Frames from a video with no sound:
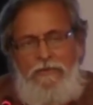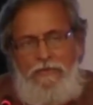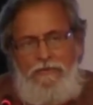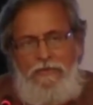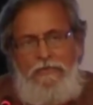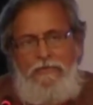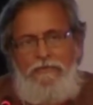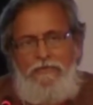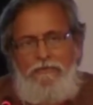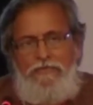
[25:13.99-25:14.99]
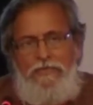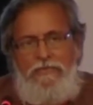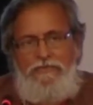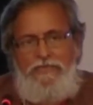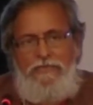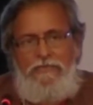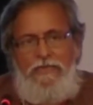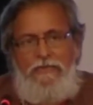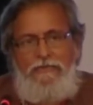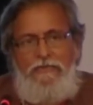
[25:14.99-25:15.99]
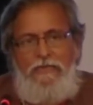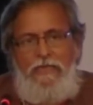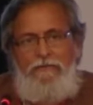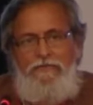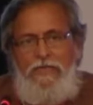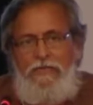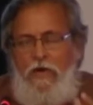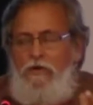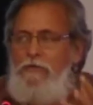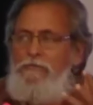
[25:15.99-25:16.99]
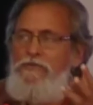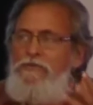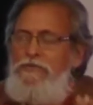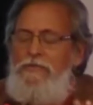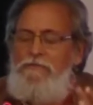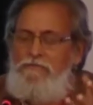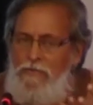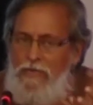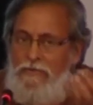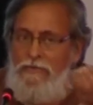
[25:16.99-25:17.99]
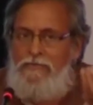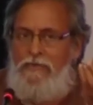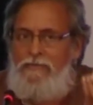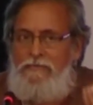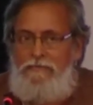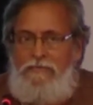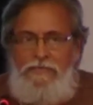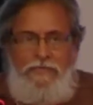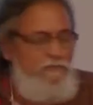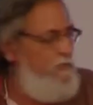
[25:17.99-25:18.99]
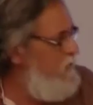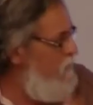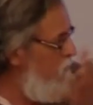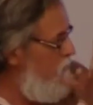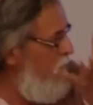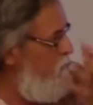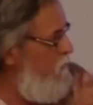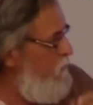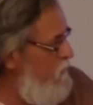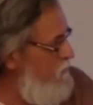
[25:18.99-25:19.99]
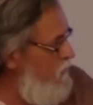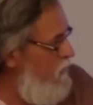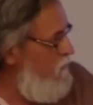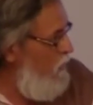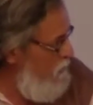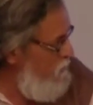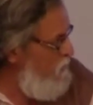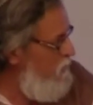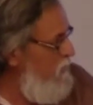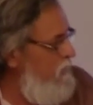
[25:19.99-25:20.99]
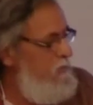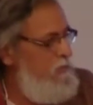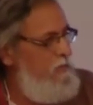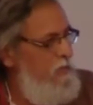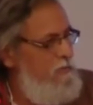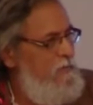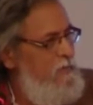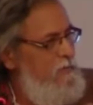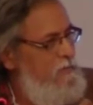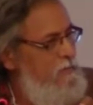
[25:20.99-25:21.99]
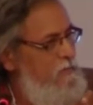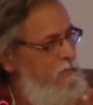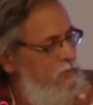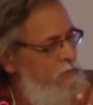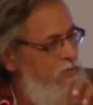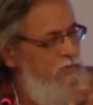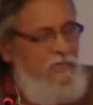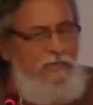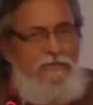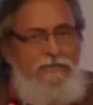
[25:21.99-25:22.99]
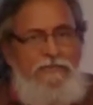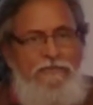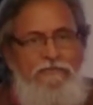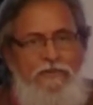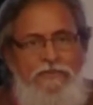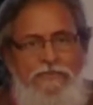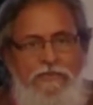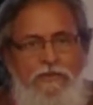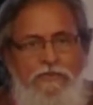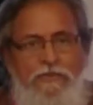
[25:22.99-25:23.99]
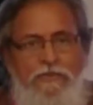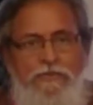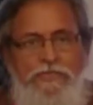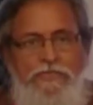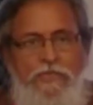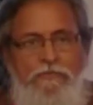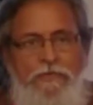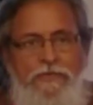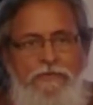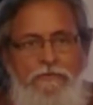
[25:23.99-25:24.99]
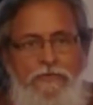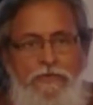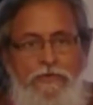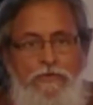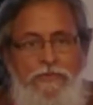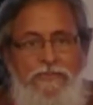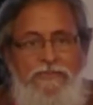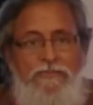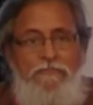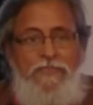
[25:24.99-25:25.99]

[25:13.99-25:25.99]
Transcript: Dr. Kelkar and Dr. Mashalkar chaired that, and we are now able to create, understand that there's a need for this kind of a platform also, so that the institutional context for the technological innovation can be made more robust.